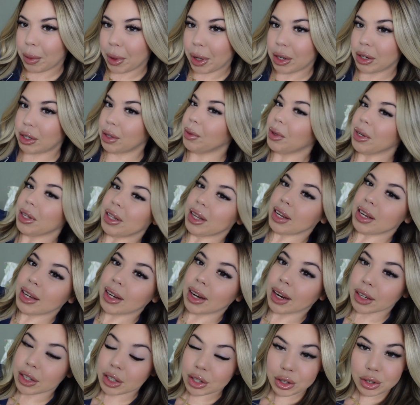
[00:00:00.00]
But I just want to thank you
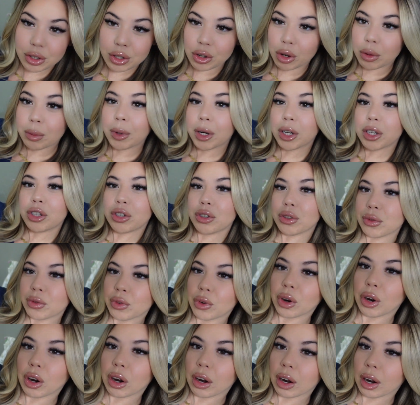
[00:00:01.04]
guys so much
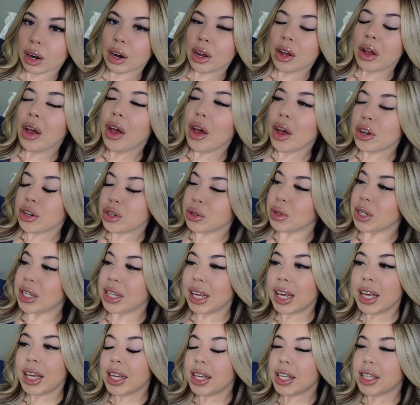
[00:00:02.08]
for
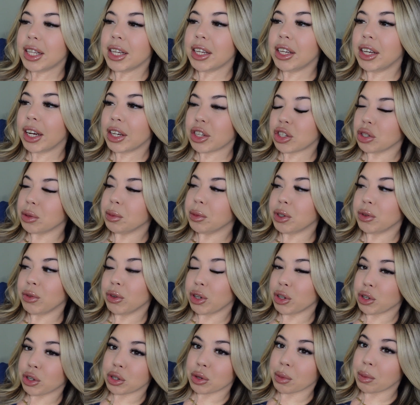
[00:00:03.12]
tuning in. Thank you guys so much for
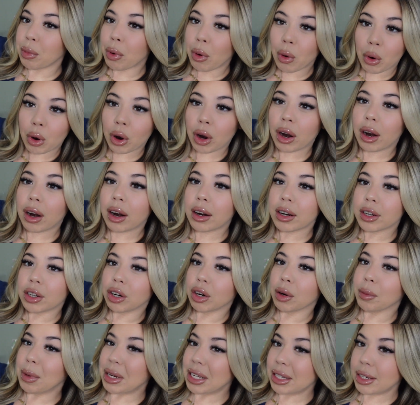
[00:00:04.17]
your support,
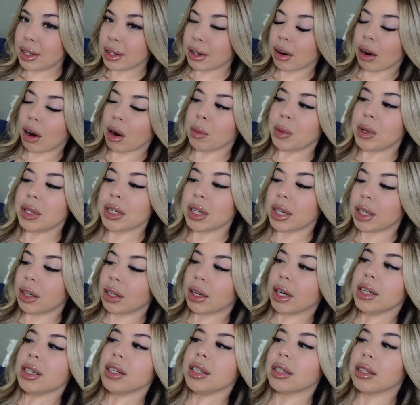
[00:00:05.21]
your amazing comments. Like,
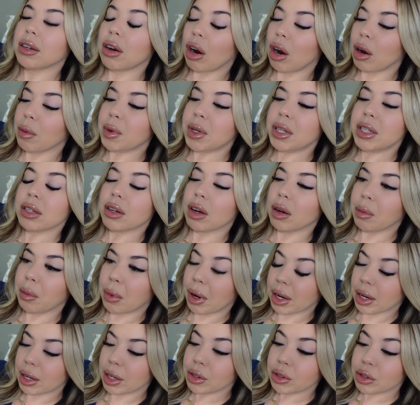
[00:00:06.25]
your guys' comments on
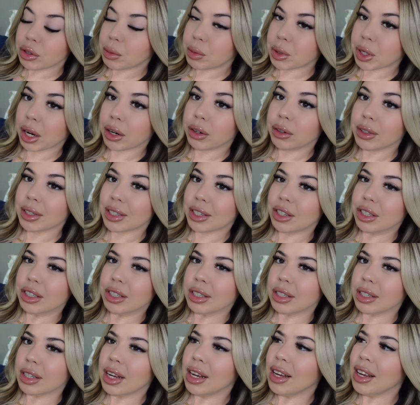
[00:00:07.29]
my YouTube channel is
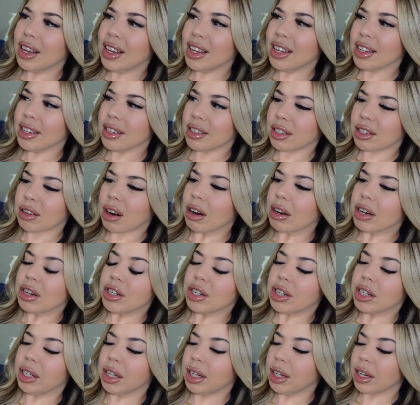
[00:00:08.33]
just
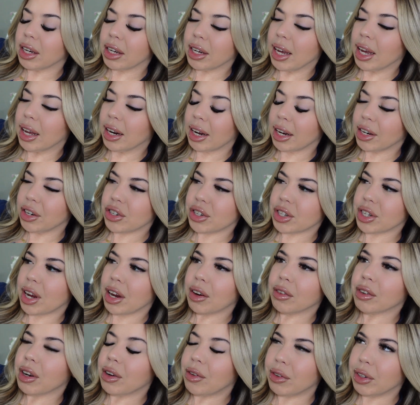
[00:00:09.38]
astonishing. Like, again, I
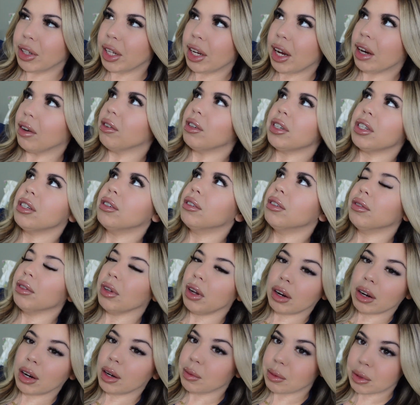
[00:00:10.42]
feel like every single
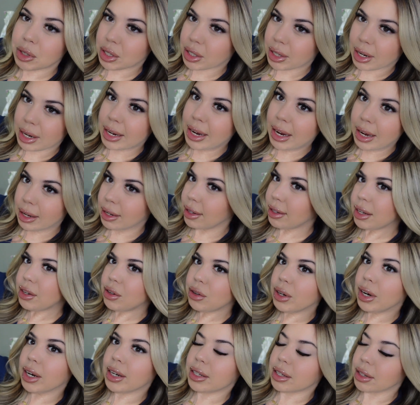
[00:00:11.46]
vlog, I can't
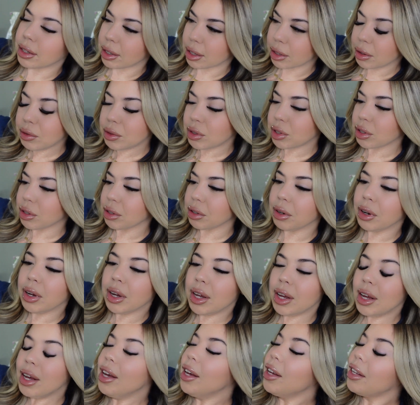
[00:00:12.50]
thank you guys enough. So
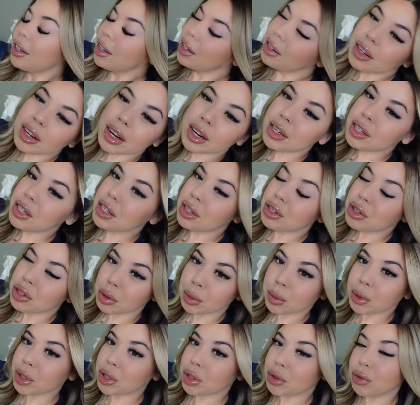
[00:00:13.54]
thank you guys
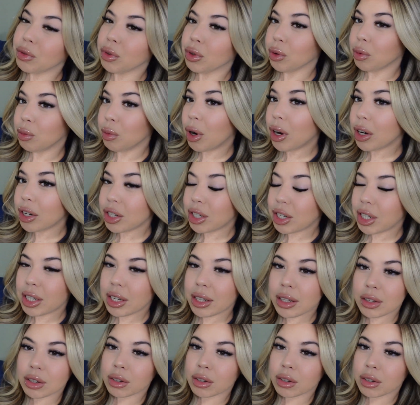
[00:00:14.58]
so much for watching.